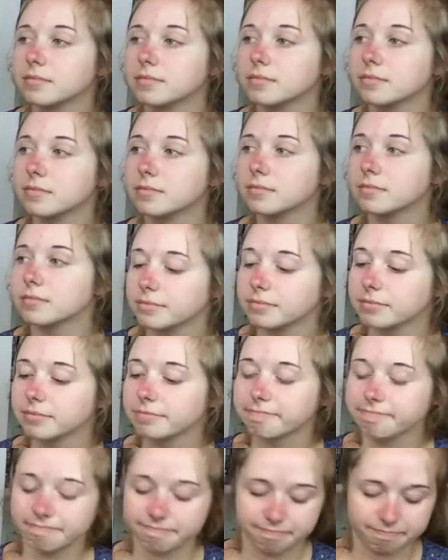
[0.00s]

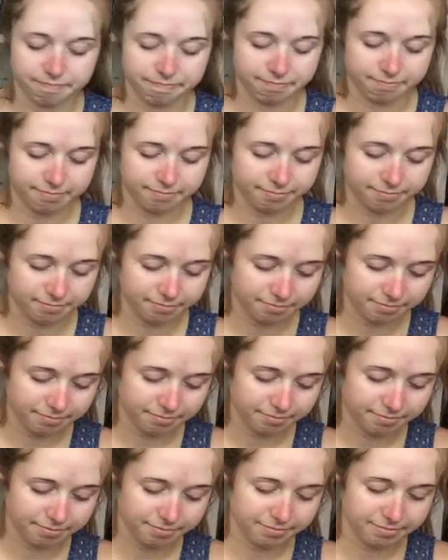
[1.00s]

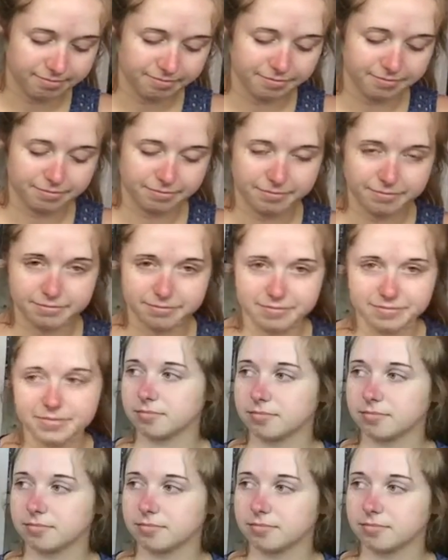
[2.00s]
[no speech]